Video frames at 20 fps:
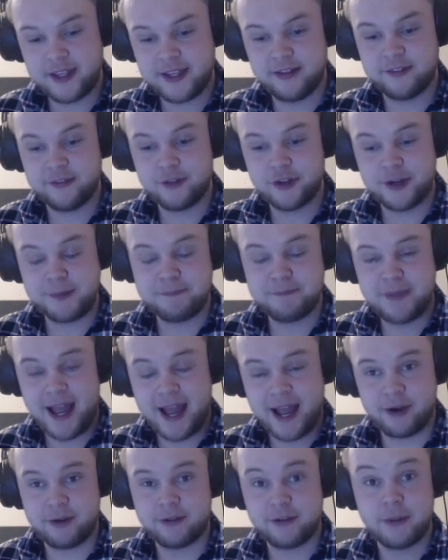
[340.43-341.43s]
is very
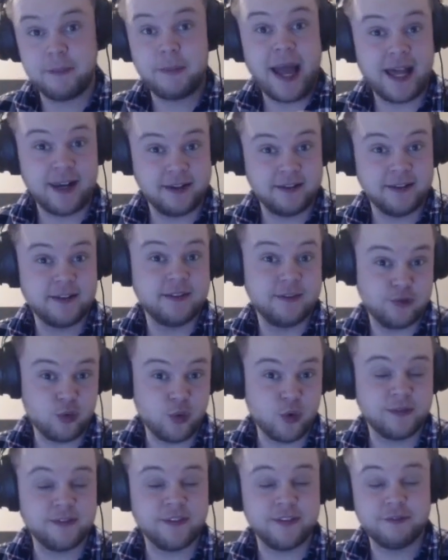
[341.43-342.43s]
the paladin
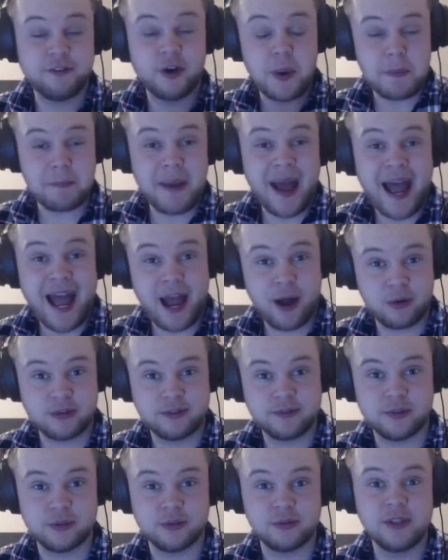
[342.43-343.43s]
dwarf is very
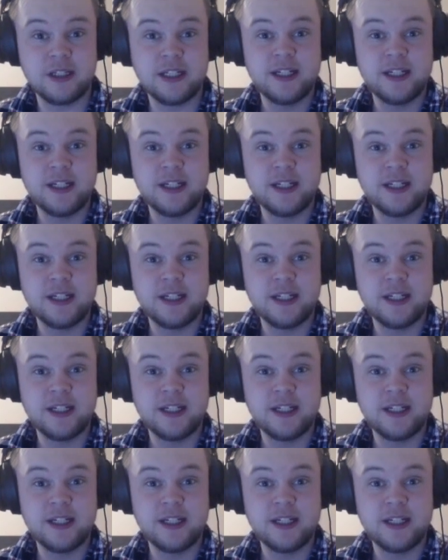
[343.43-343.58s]
powerful